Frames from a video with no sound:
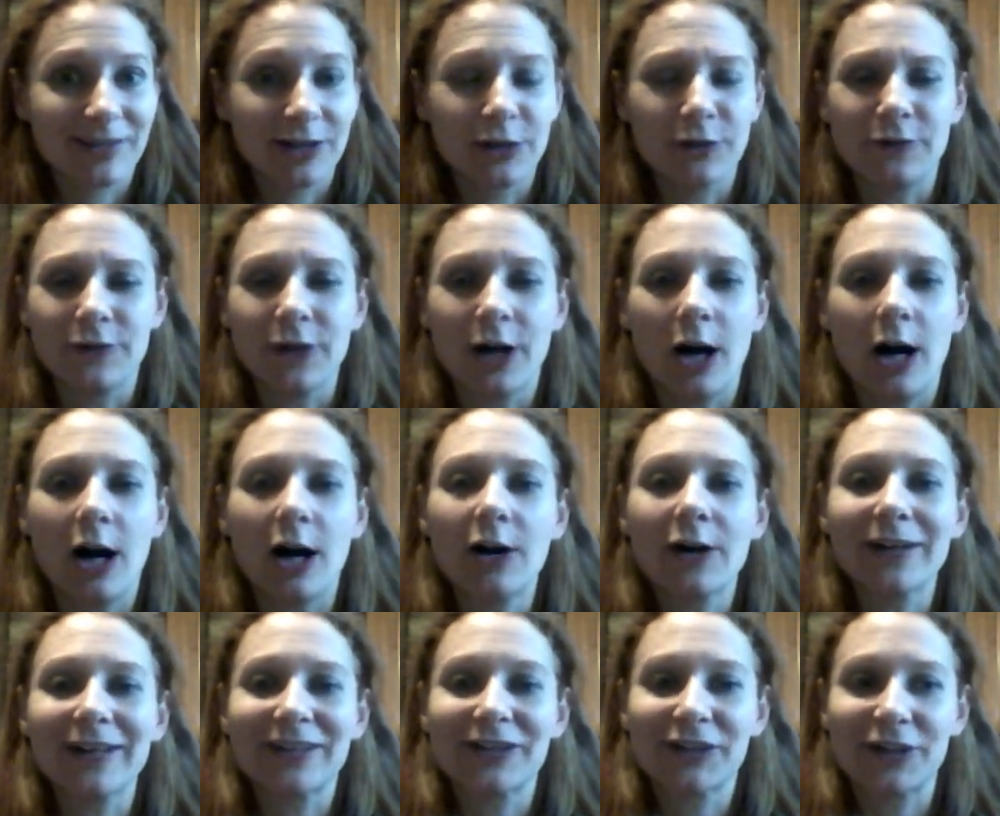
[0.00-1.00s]
You've
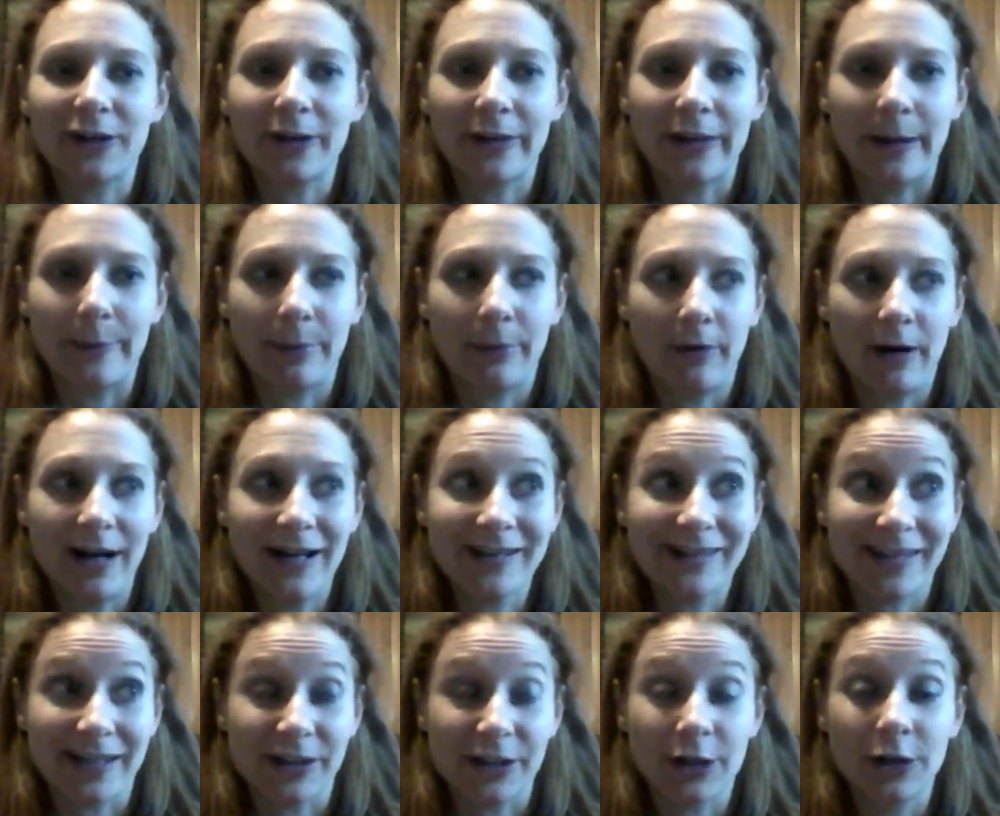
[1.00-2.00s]
already started that
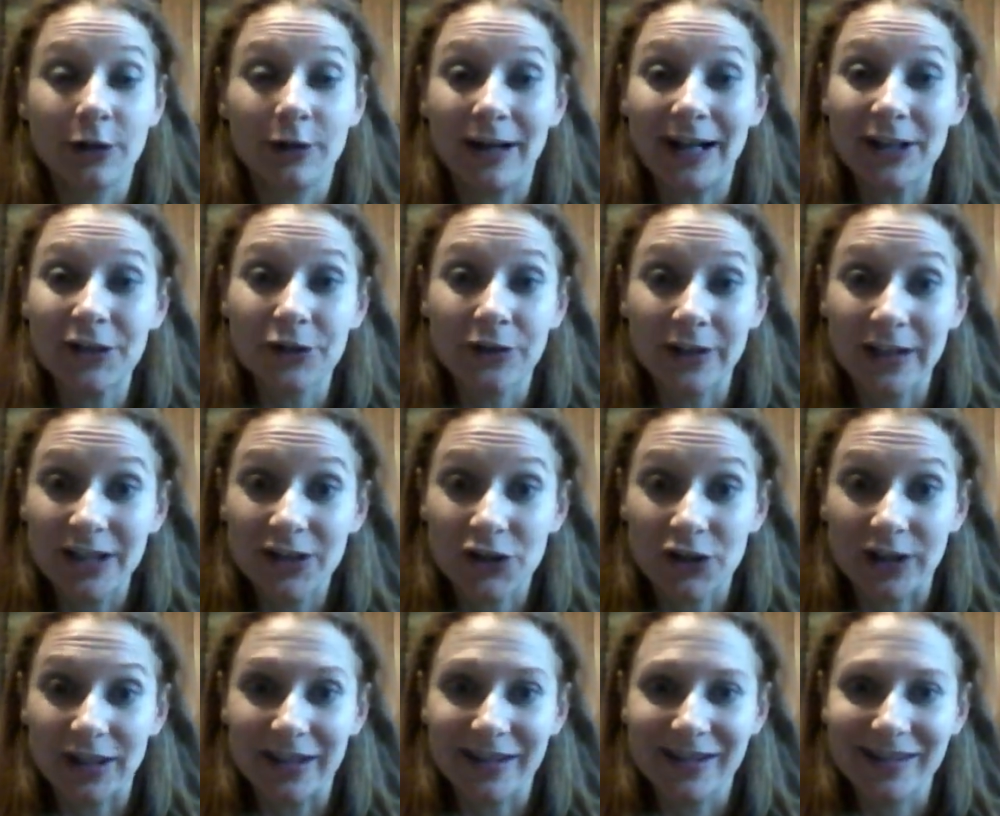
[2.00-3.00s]
process.
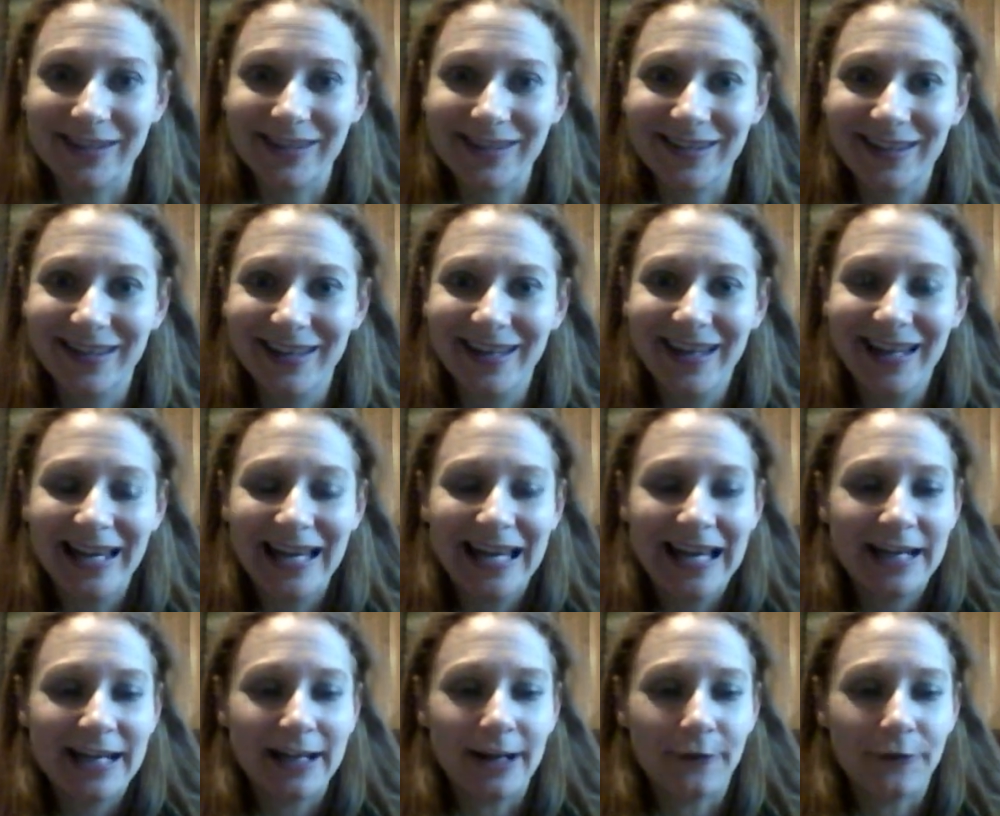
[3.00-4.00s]
Congratulations.
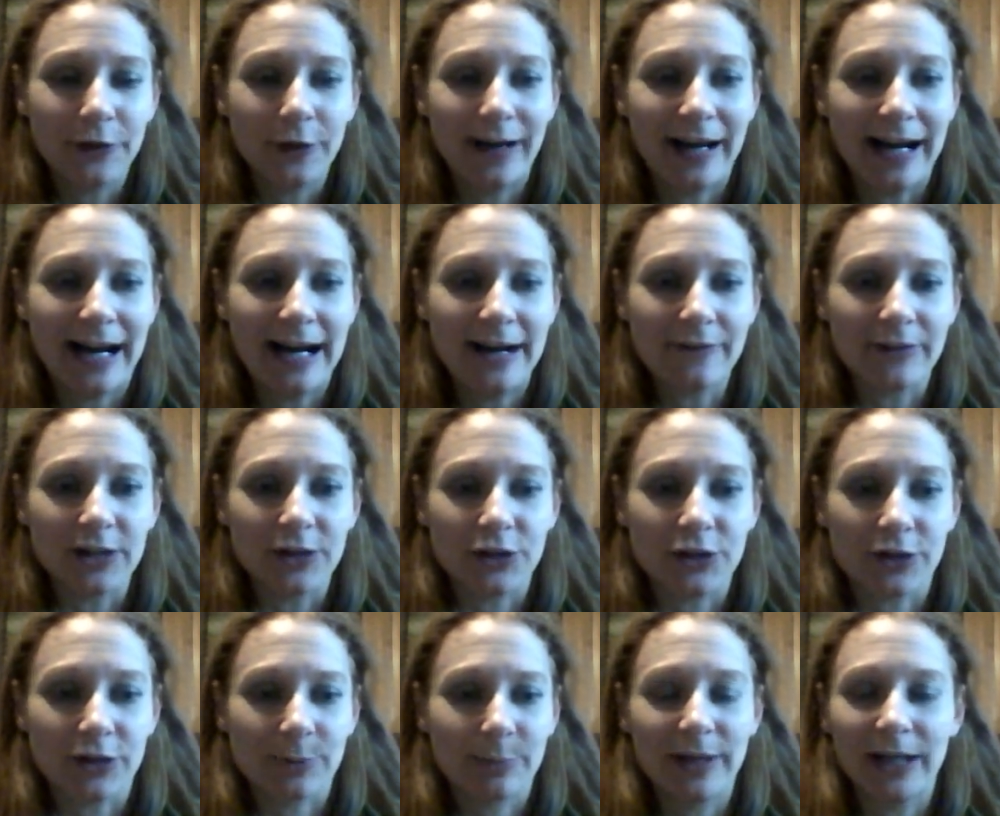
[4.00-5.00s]
Now, if you haven't,
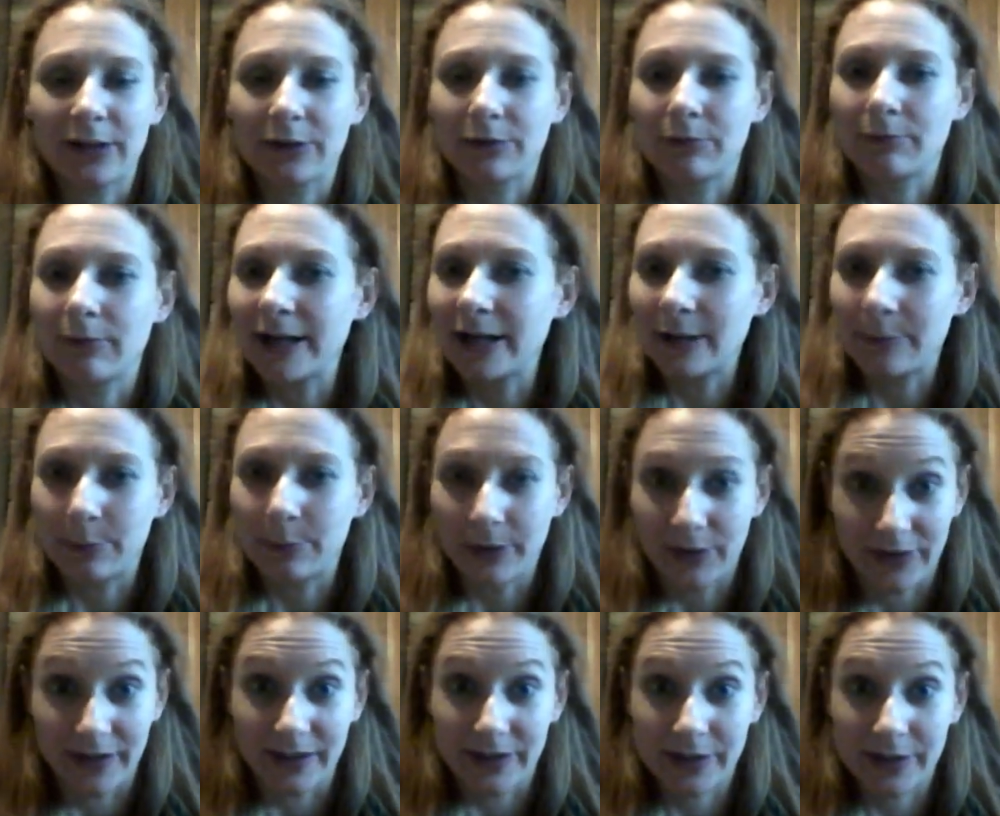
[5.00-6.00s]
just pick right up
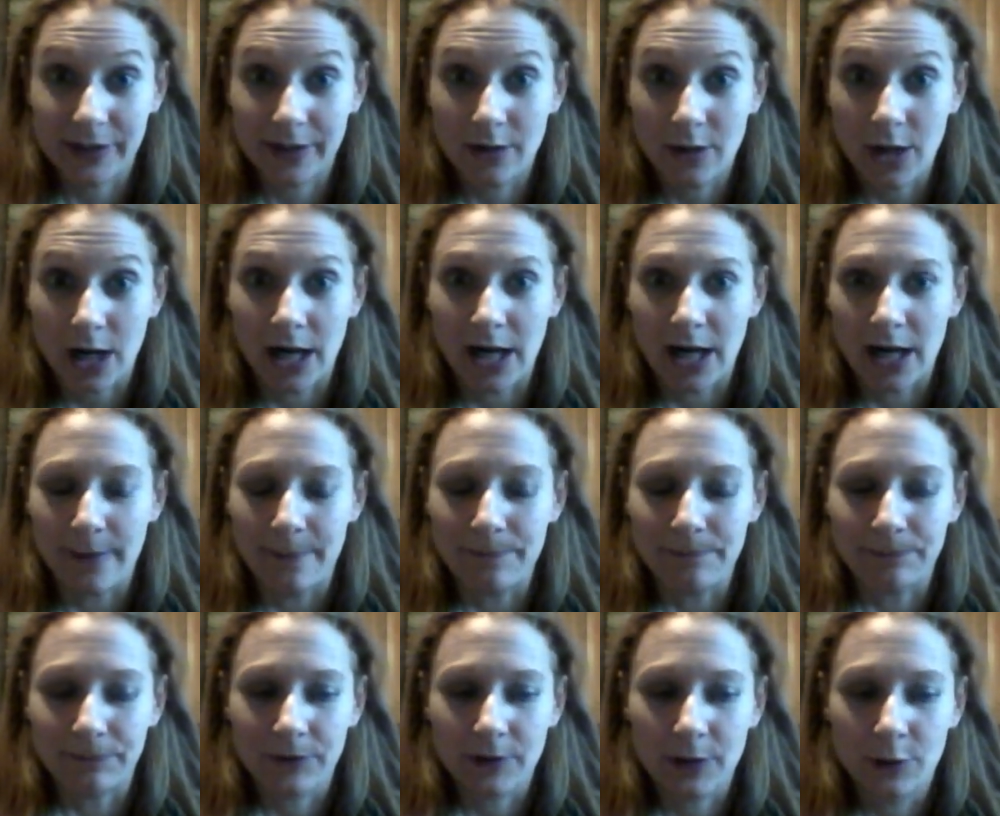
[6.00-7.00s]
with this
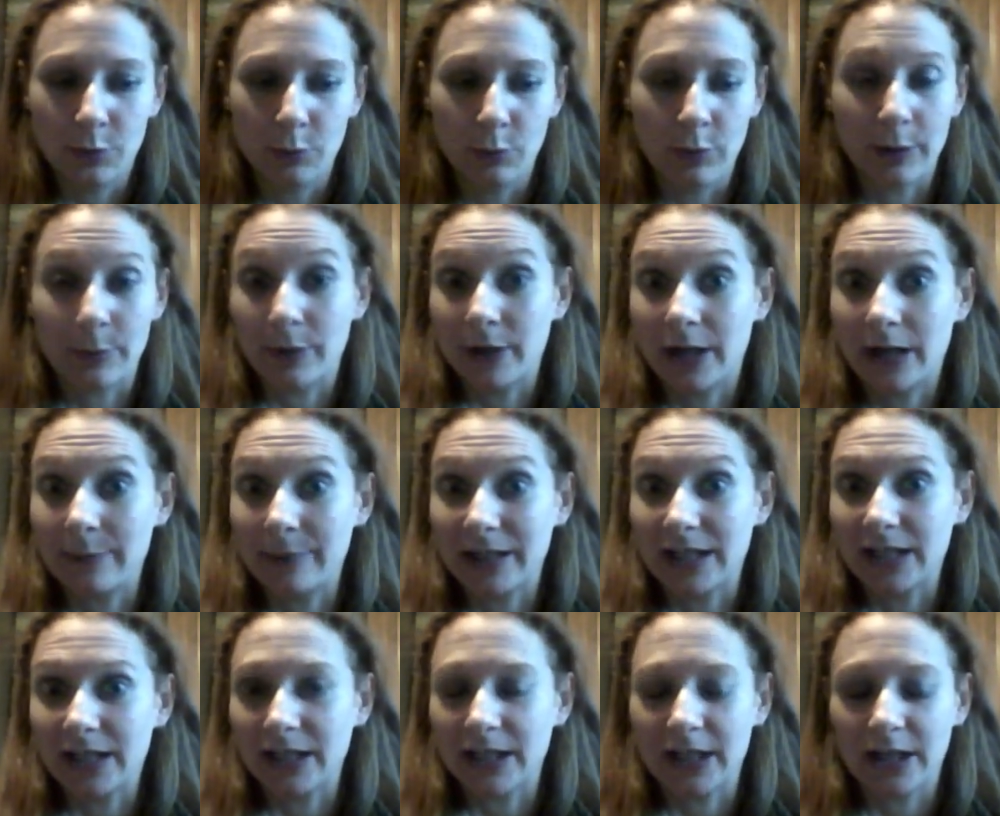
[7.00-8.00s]
um, where we're
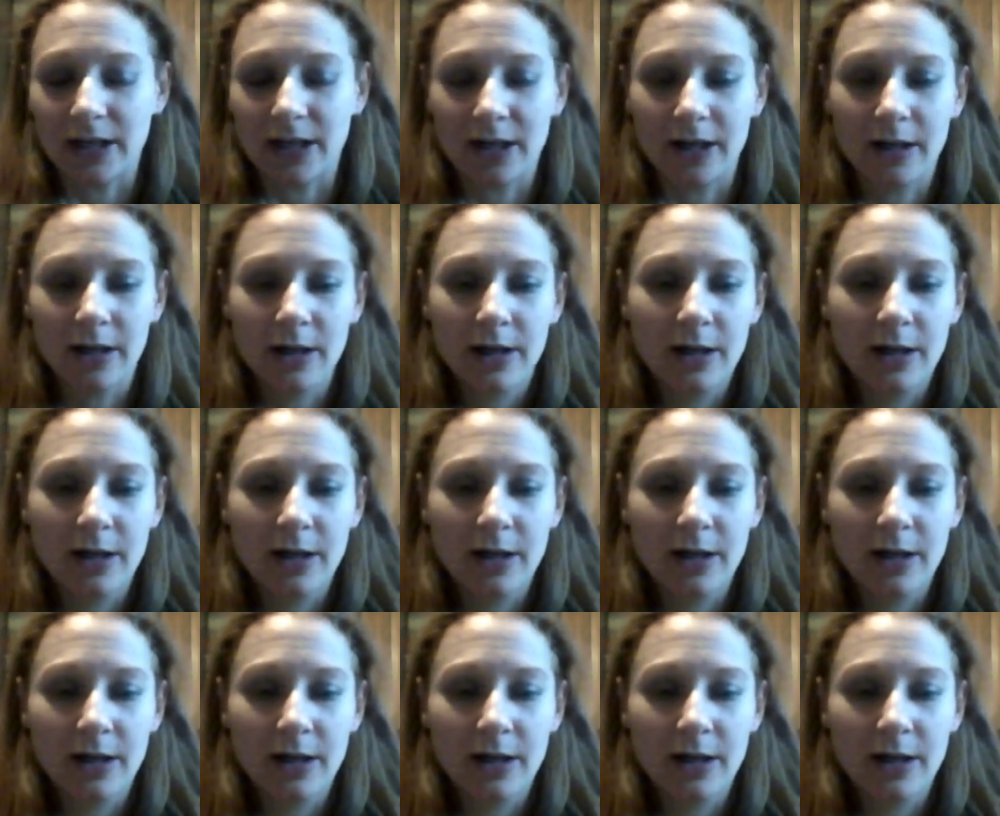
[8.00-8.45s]
coming in here.